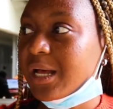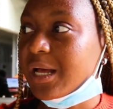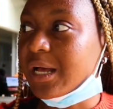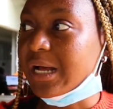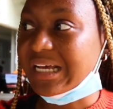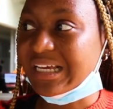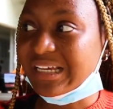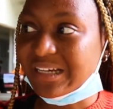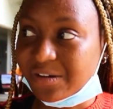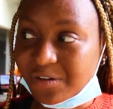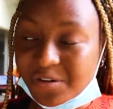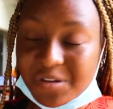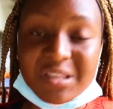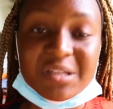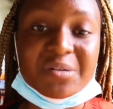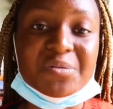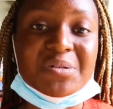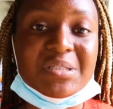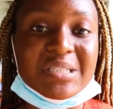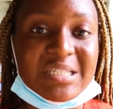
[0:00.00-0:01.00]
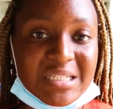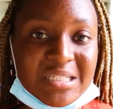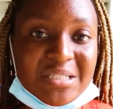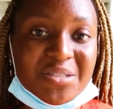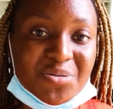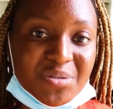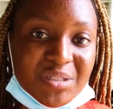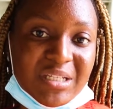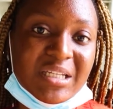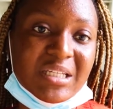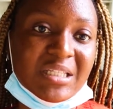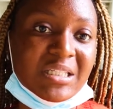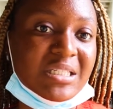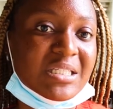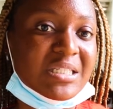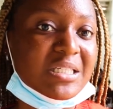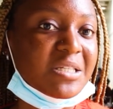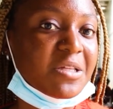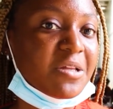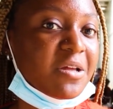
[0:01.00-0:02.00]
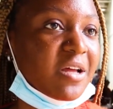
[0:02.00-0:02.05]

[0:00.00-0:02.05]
all the UNZA students,